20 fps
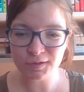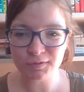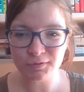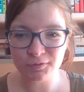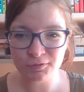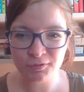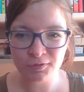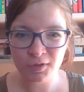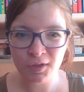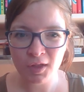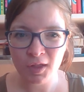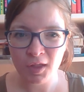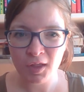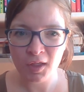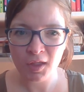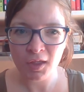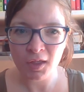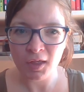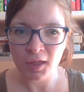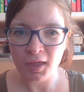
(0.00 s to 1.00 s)
of
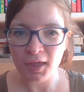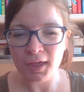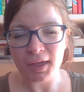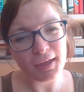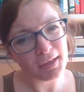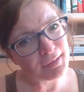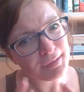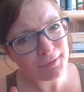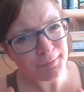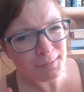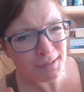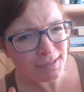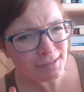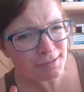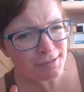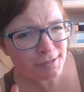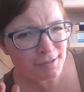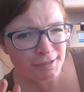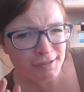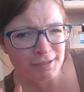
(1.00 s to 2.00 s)

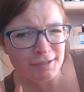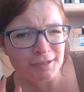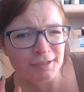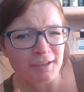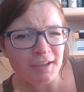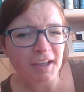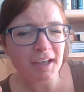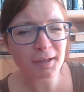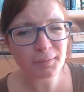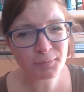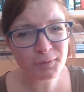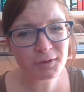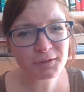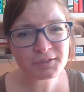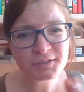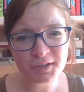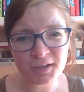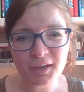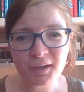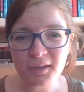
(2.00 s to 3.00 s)
elements, I'm gonna
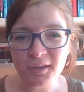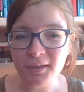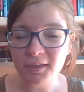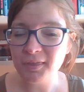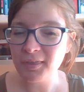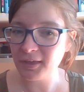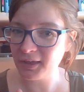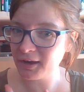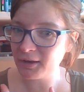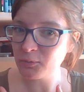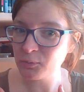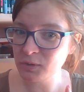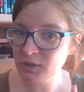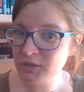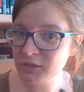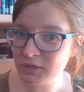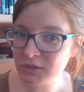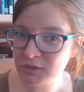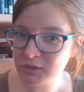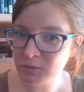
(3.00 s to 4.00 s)
say, that I
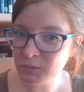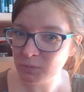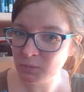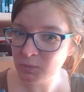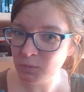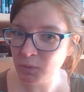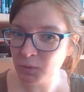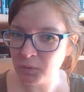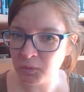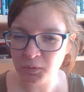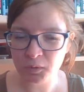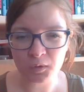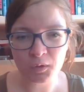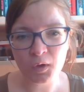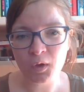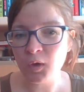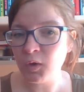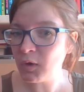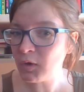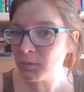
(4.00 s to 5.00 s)
wish or
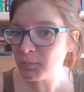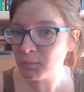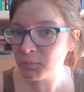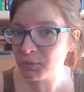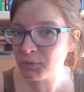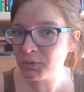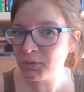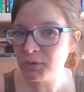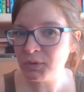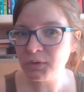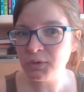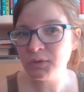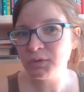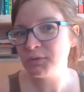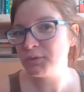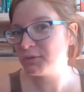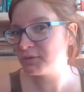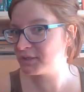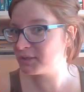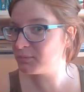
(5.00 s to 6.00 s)
hope
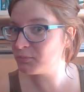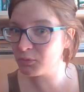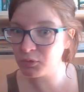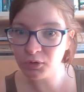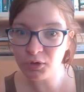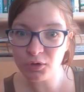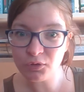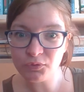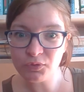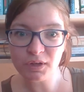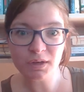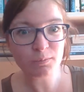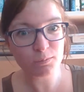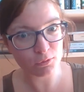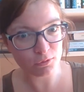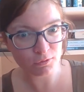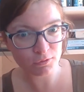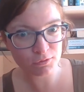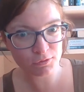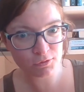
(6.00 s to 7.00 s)
to see more of in
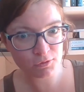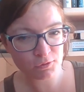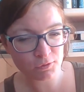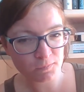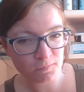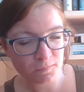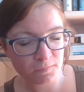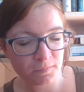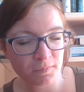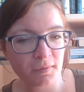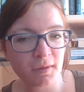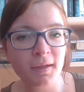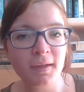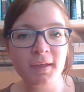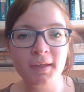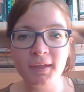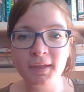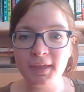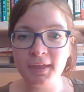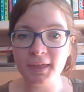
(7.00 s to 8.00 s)
books.
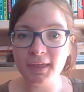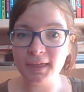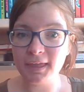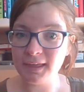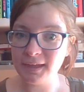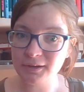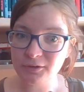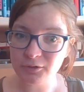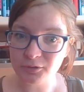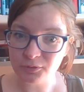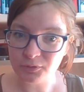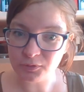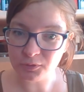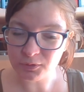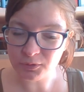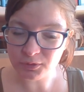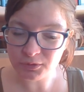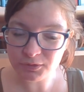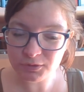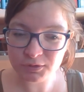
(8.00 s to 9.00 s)
And of
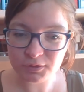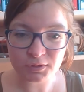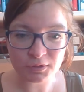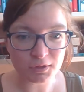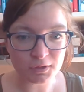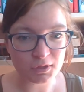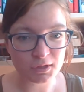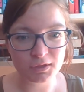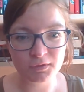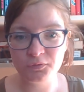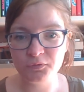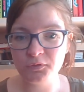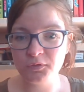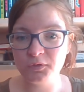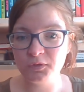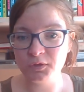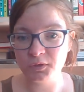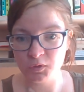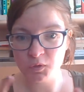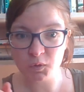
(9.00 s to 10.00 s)
course, if
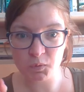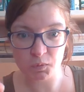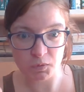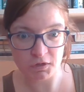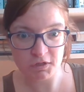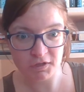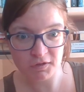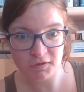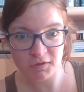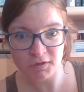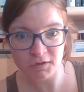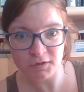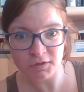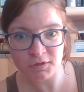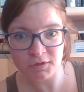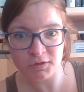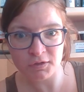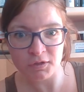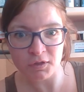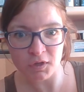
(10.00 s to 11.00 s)
you're watching
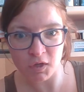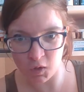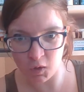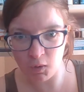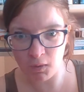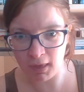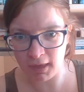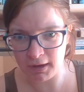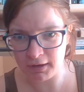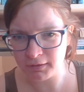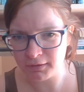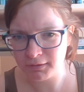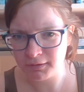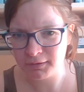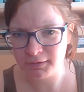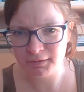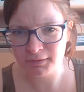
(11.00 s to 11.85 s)
this, know that,